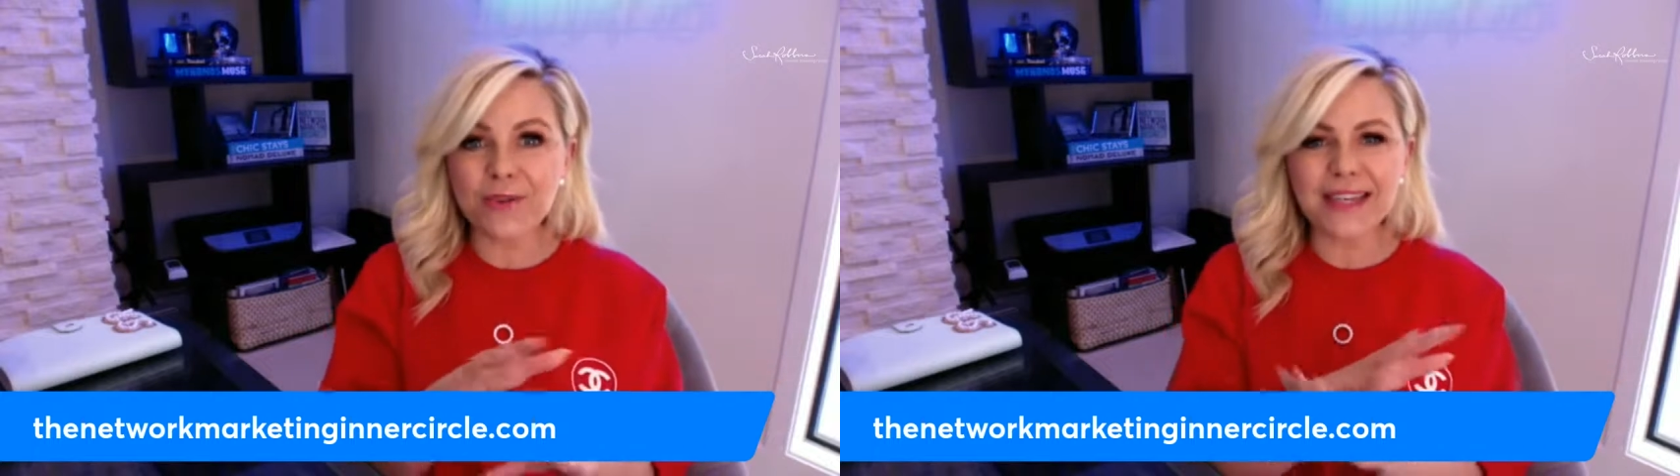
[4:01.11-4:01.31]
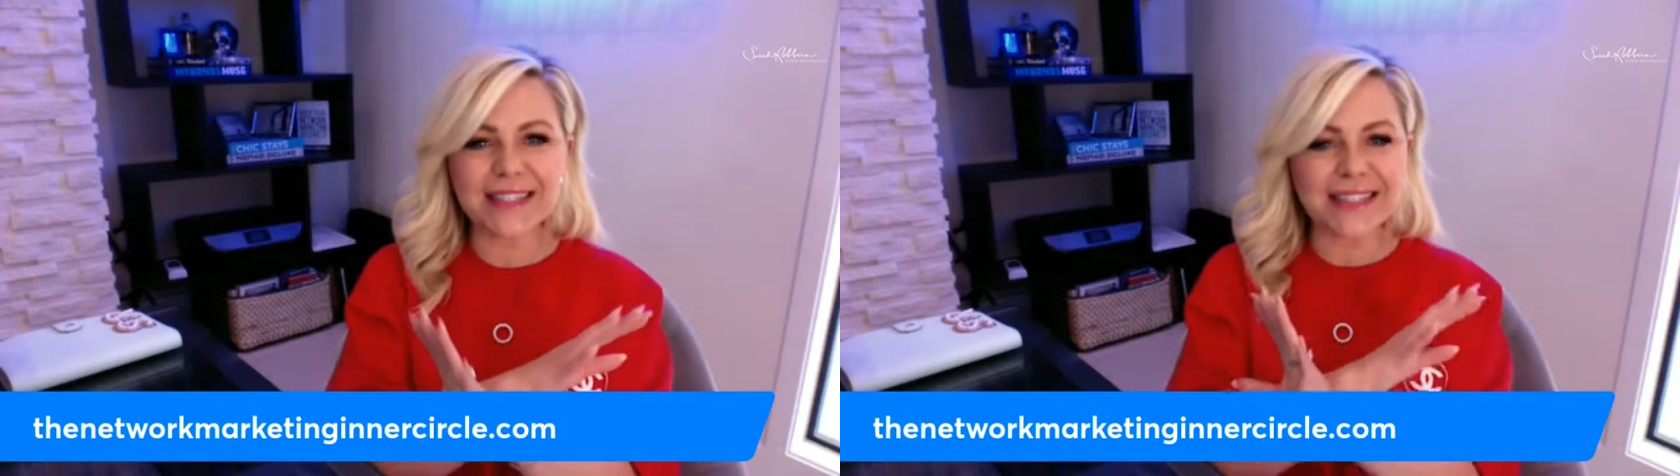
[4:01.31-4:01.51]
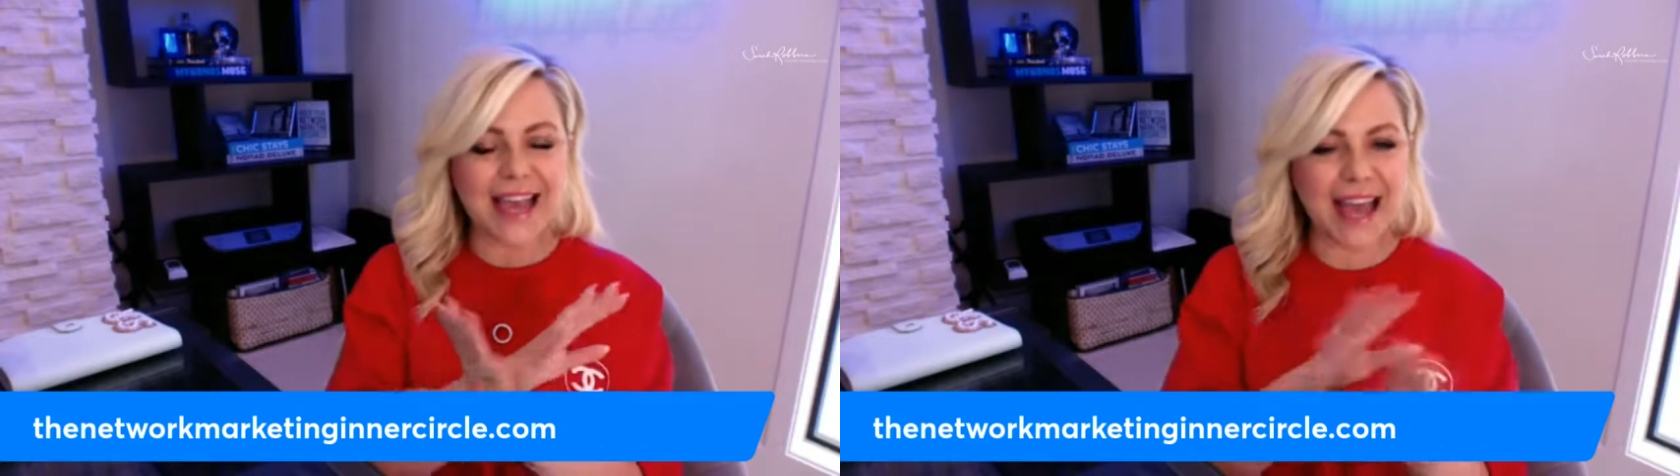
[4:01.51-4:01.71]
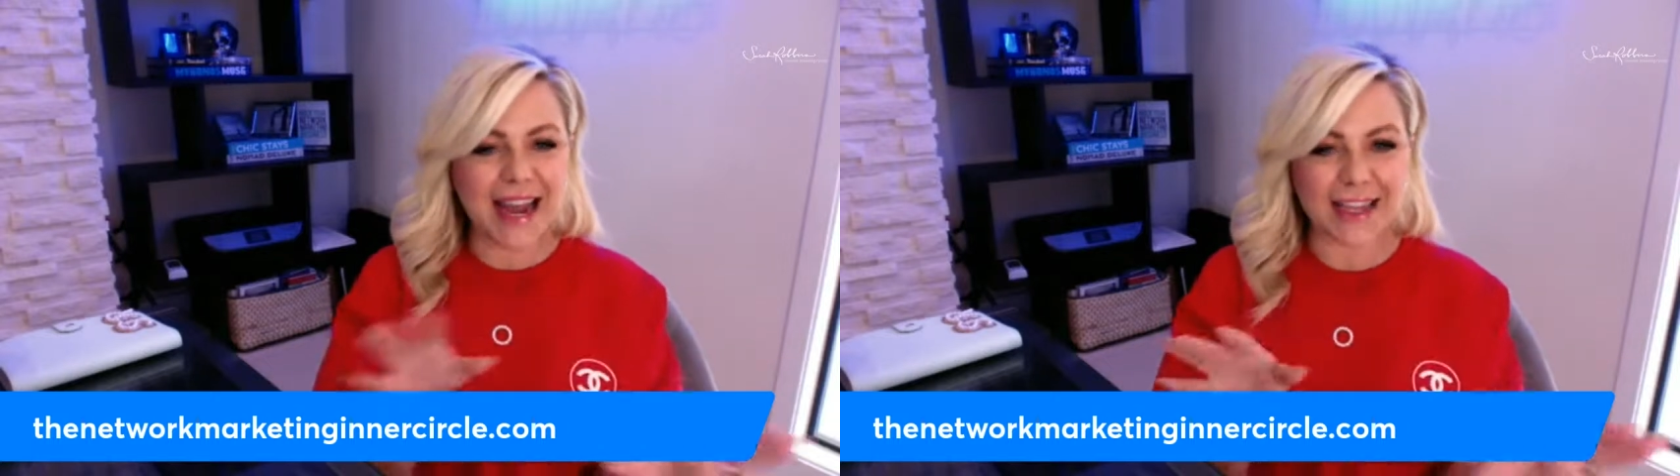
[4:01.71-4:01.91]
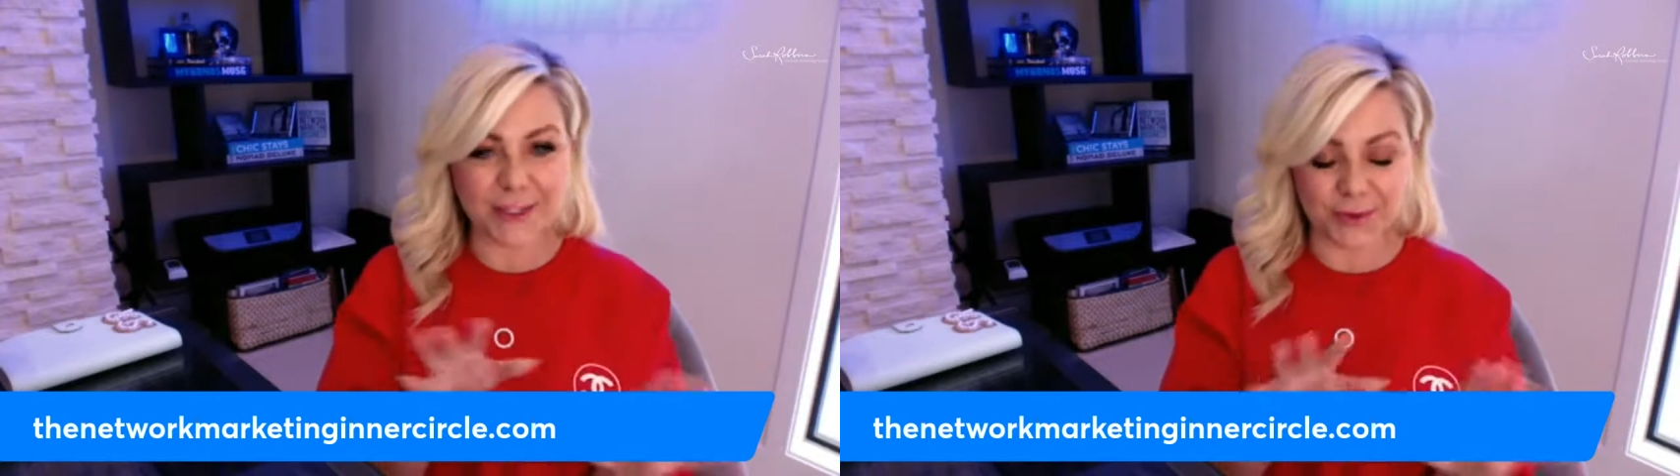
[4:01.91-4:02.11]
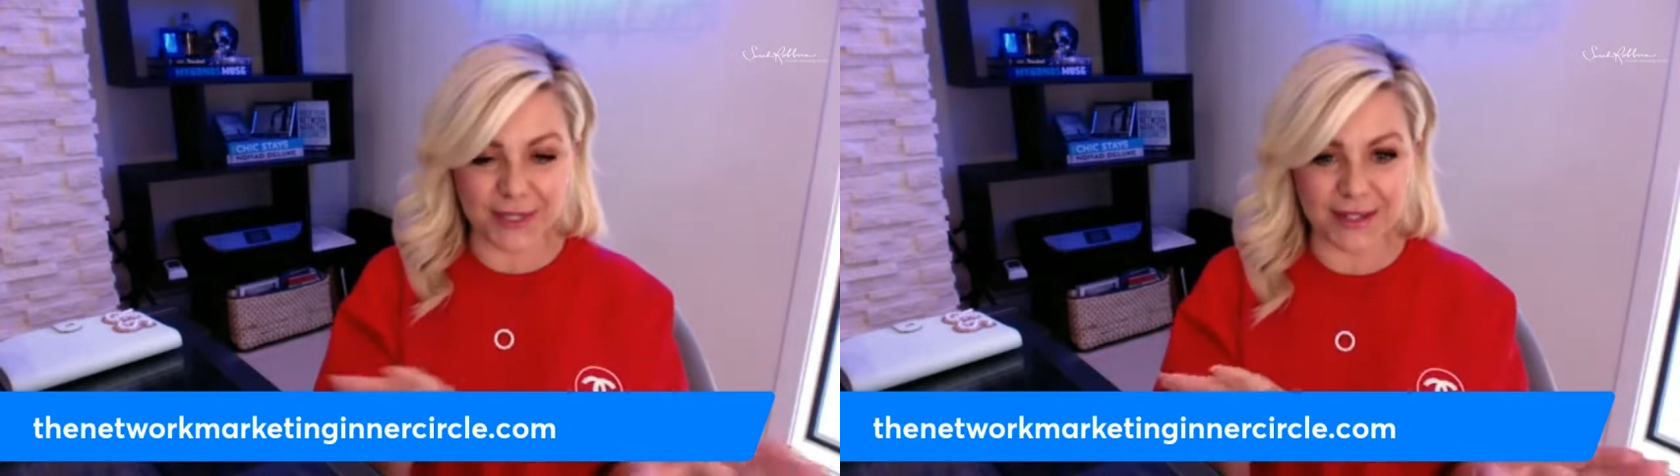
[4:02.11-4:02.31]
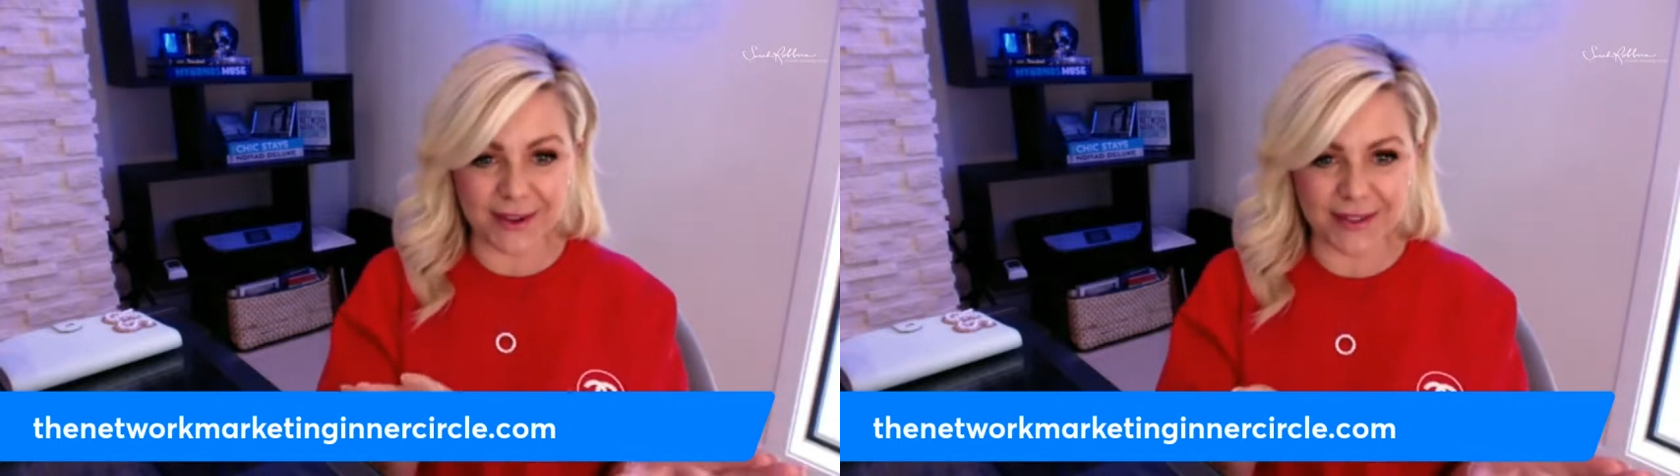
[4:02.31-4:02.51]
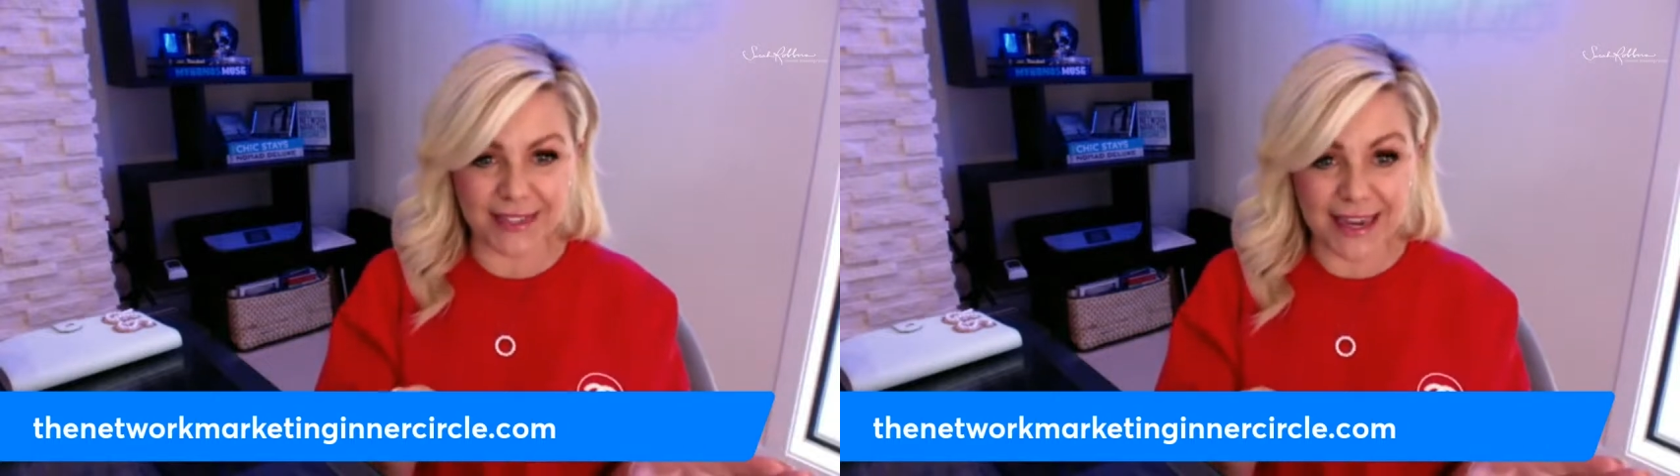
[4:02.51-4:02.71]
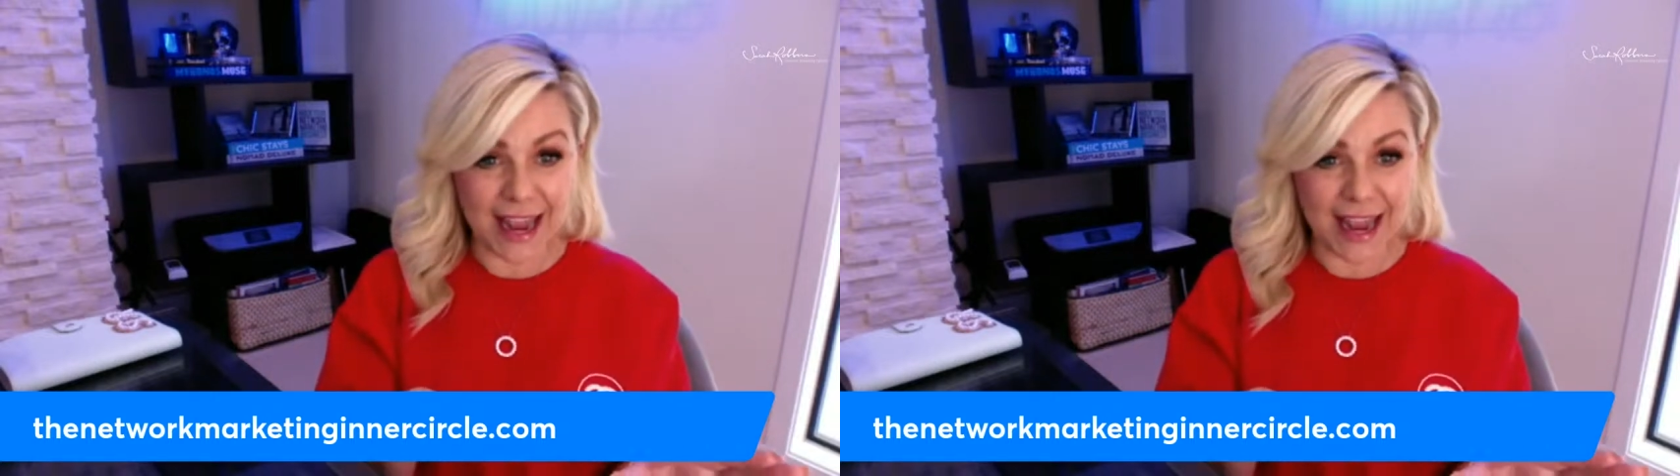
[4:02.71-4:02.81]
to 10x your results.